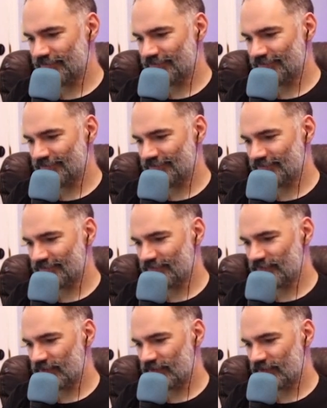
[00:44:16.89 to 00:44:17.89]

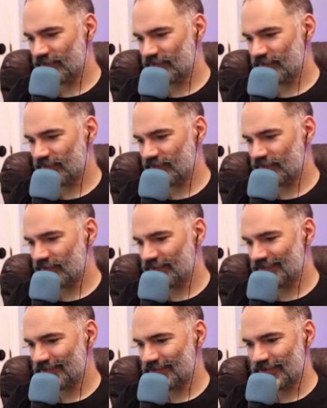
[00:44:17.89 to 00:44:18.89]

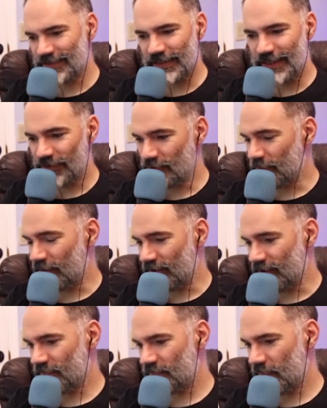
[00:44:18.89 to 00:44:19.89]

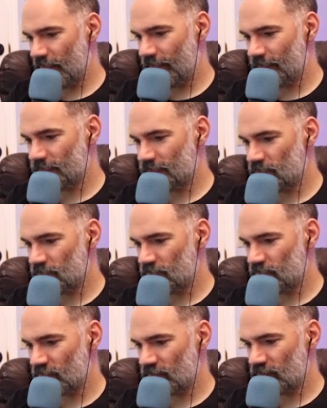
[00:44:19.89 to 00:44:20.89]

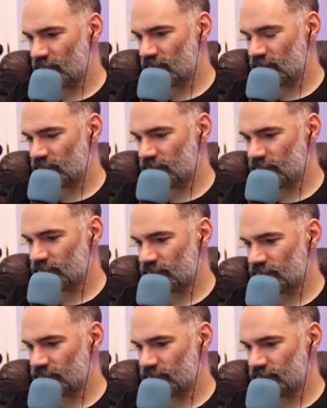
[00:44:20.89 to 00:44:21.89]

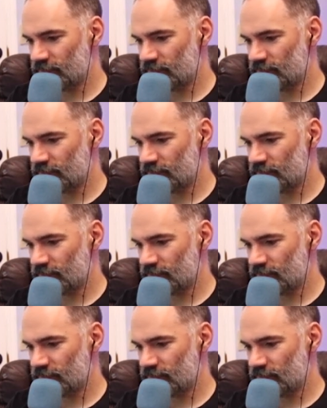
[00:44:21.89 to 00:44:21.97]
This person isn't speaking.